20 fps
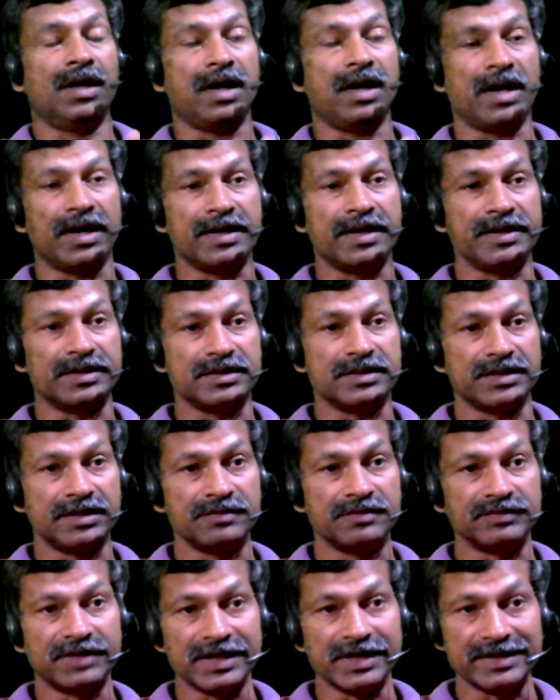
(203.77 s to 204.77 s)
And
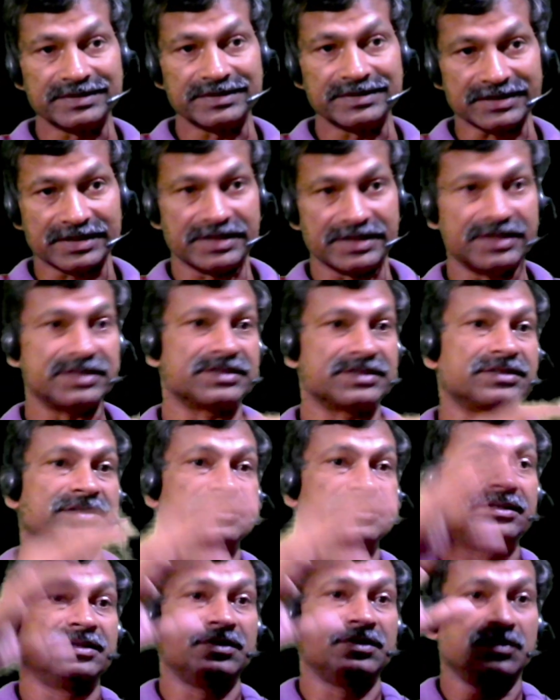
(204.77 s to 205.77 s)
if that is the case,
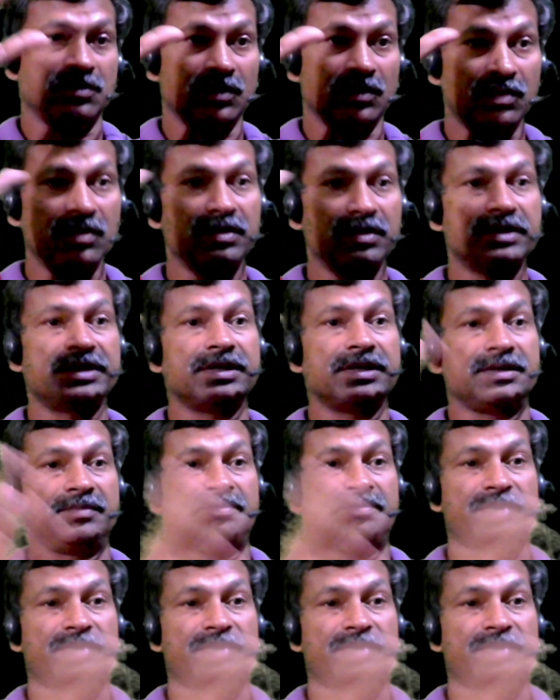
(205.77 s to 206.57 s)
all the